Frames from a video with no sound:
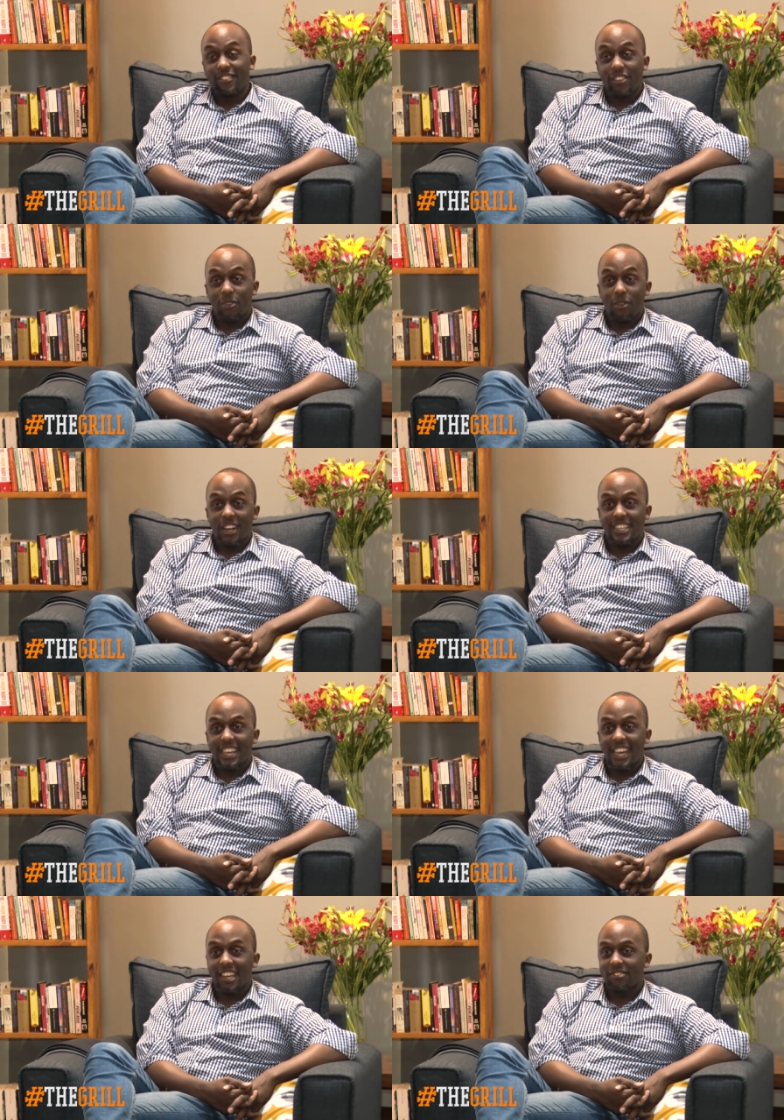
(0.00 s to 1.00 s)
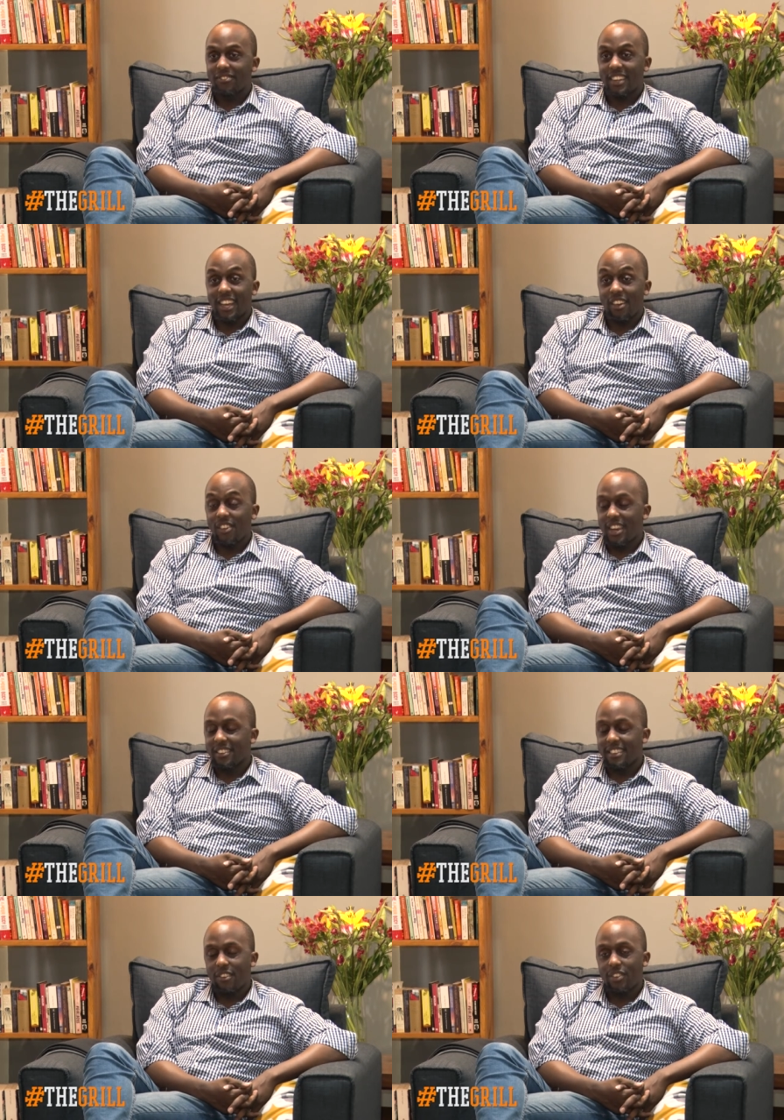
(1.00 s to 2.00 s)
for the workday. I love it.
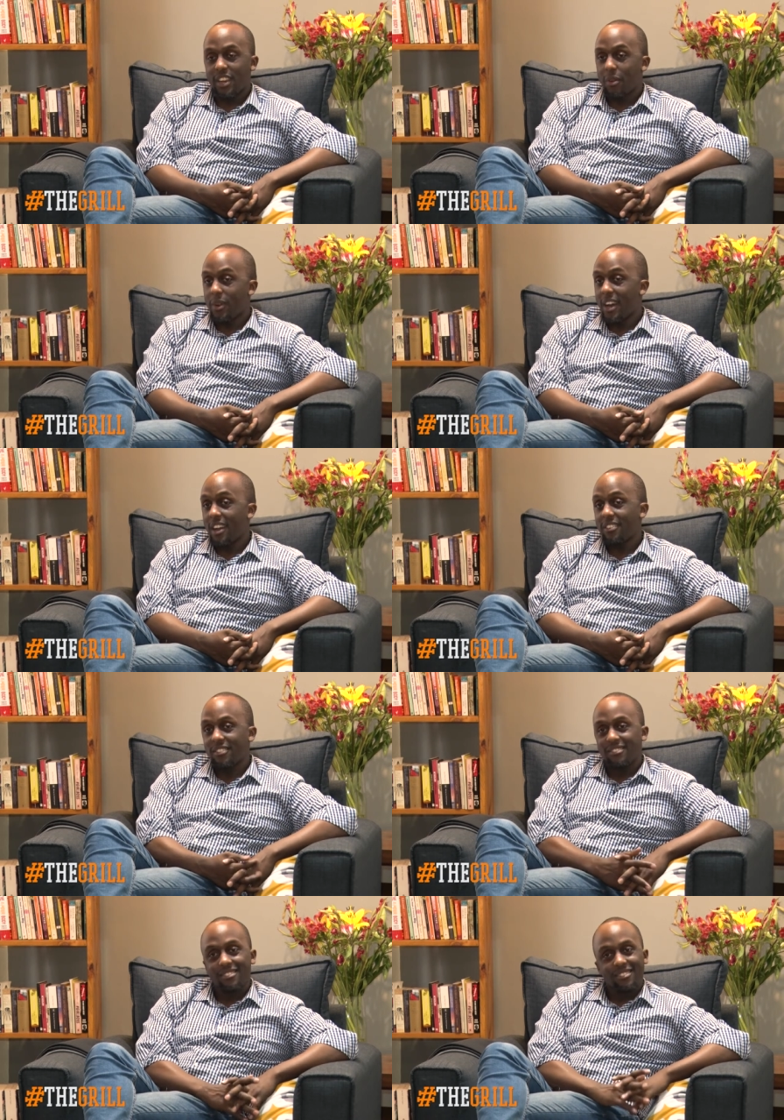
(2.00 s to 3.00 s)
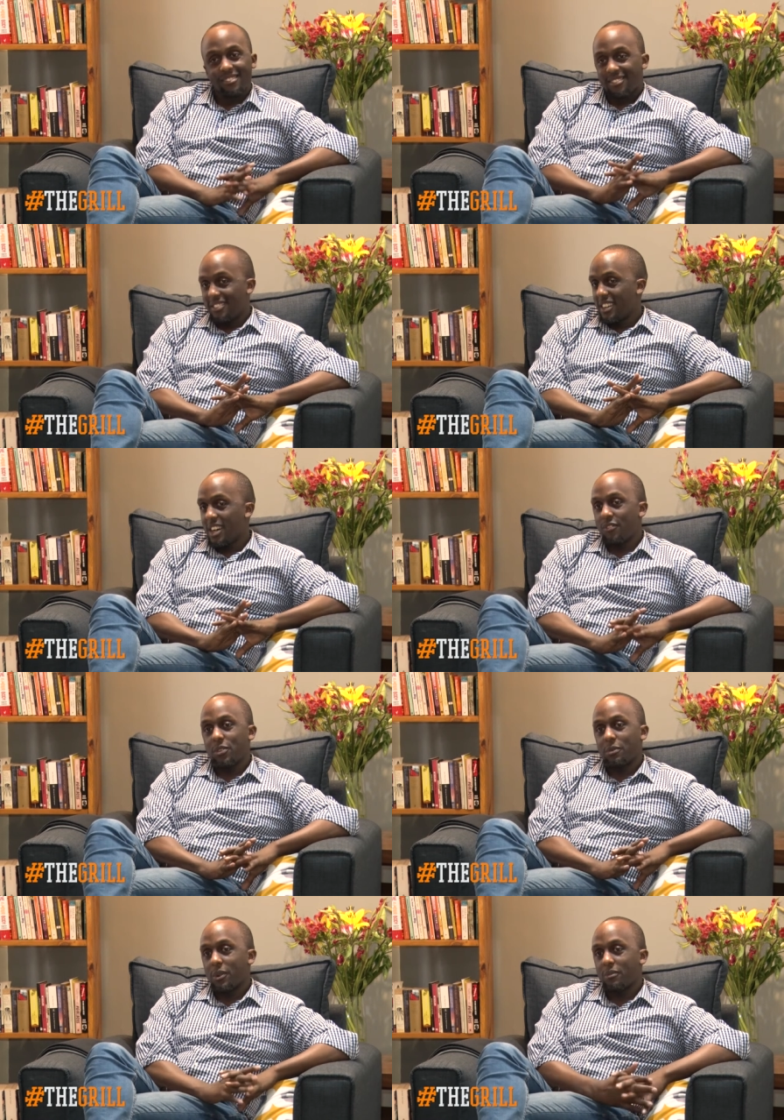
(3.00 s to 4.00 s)
It's everyday wear,
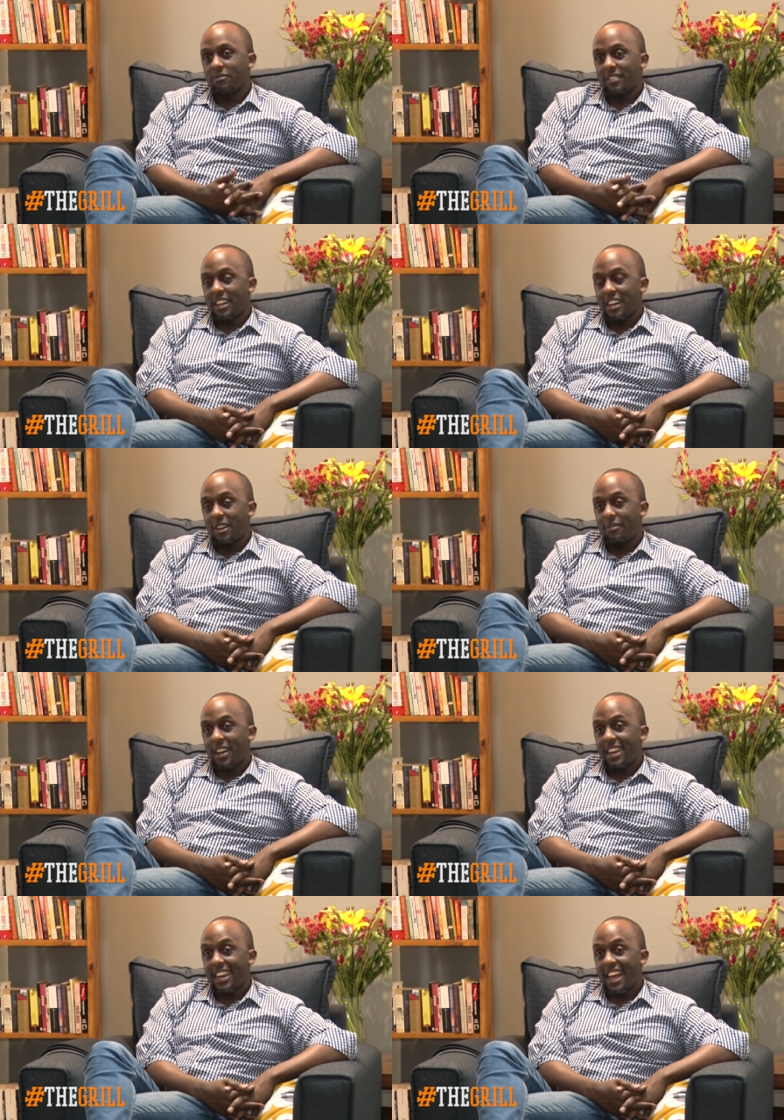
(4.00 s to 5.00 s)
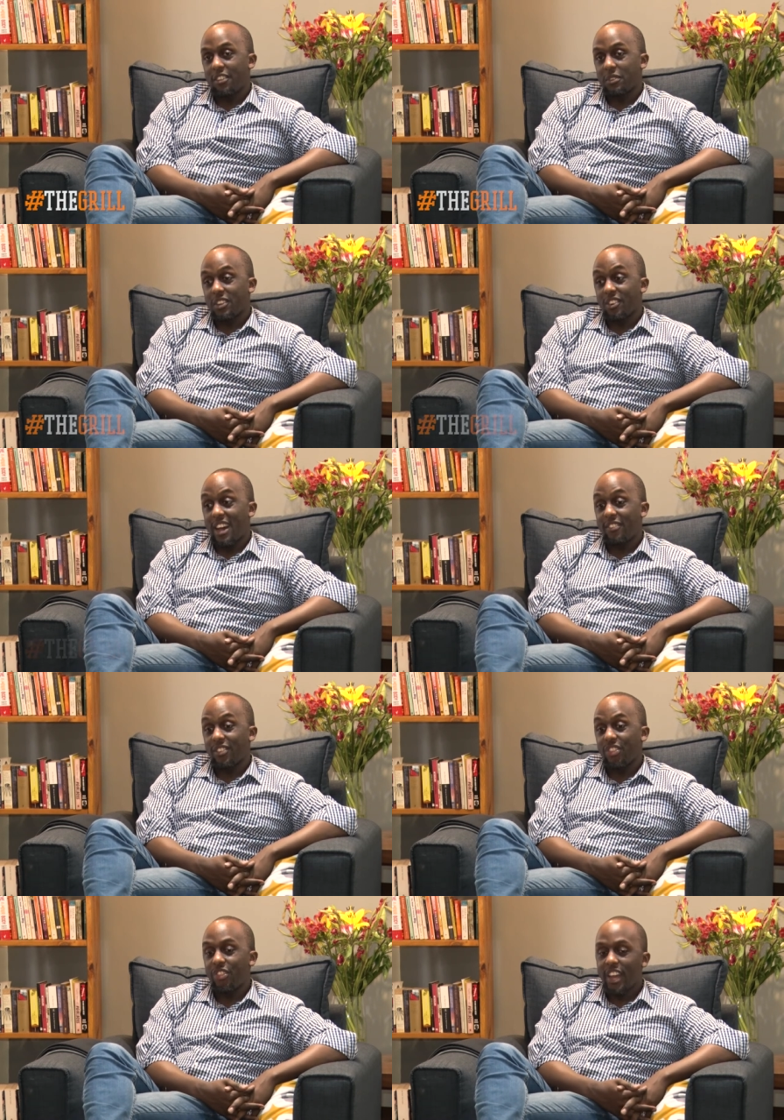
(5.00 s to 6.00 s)
comfortable, um, and it allows me to not have
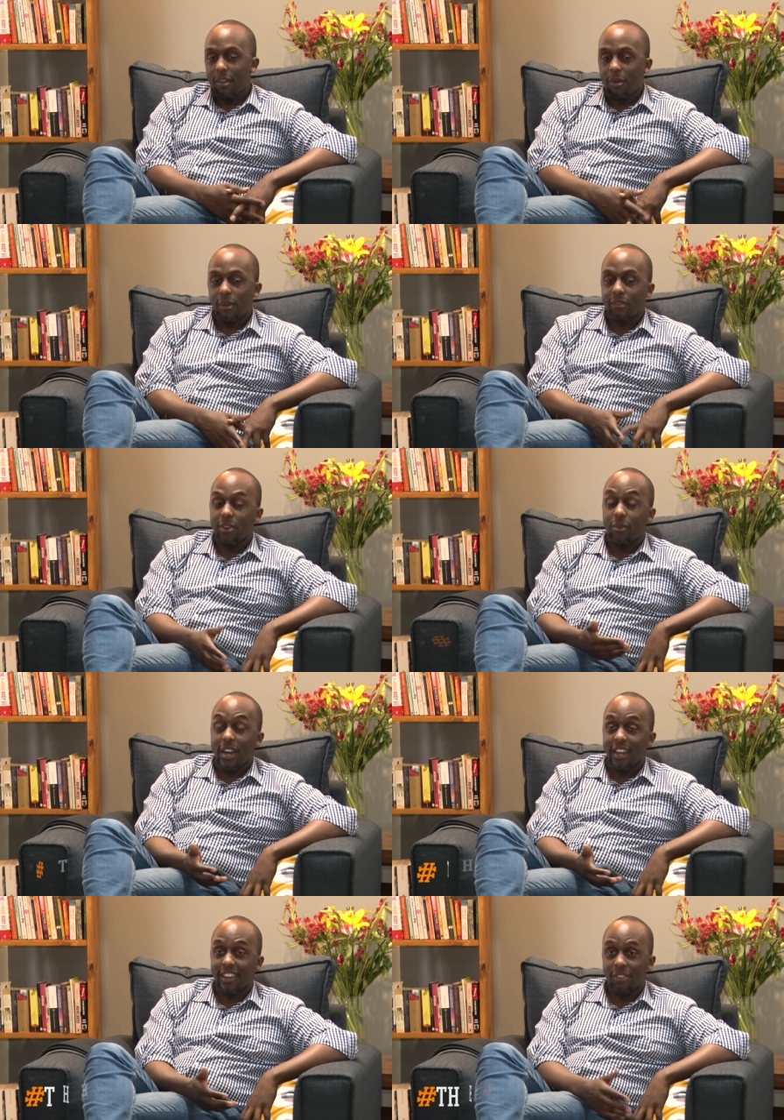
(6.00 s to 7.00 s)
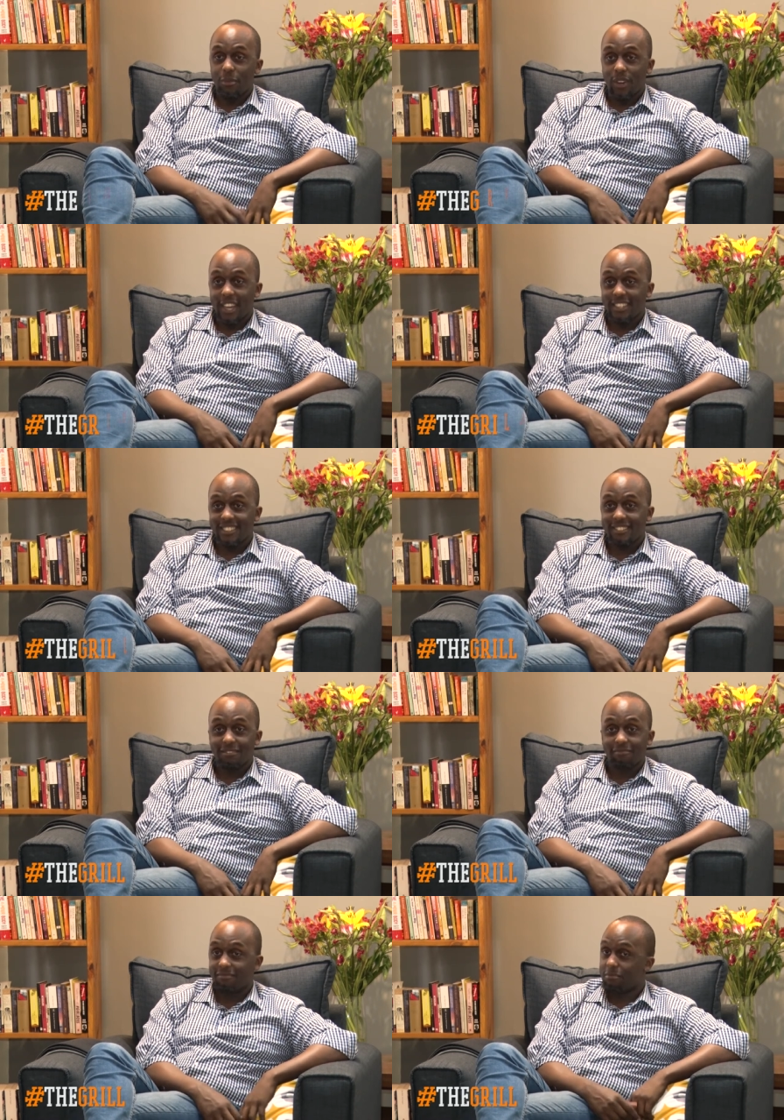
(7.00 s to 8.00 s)
to think about what I'm going to wear in the morning. I just
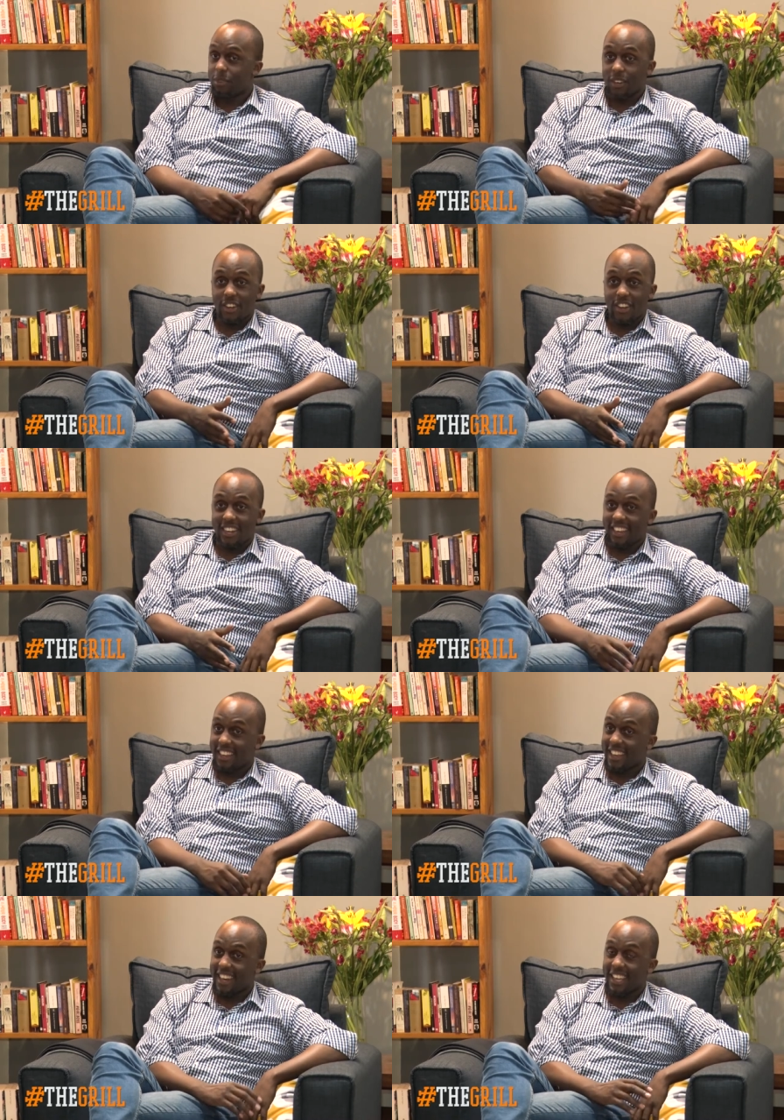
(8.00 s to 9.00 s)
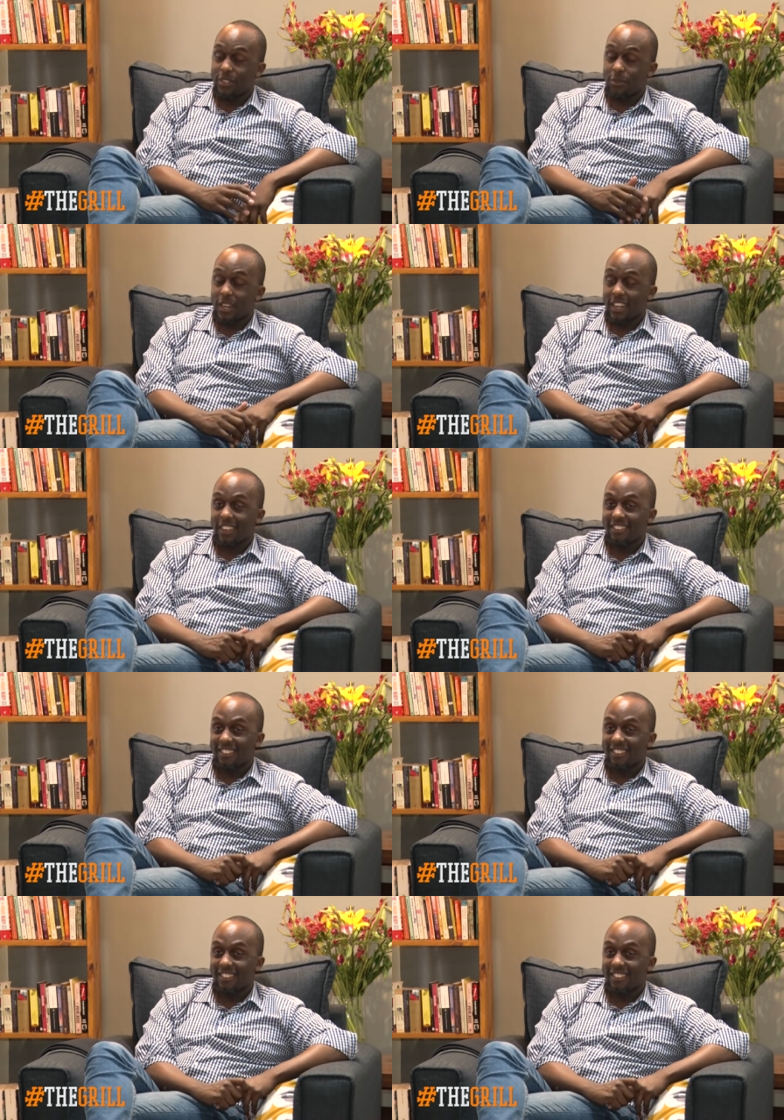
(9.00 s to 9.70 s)
put it on and get to work.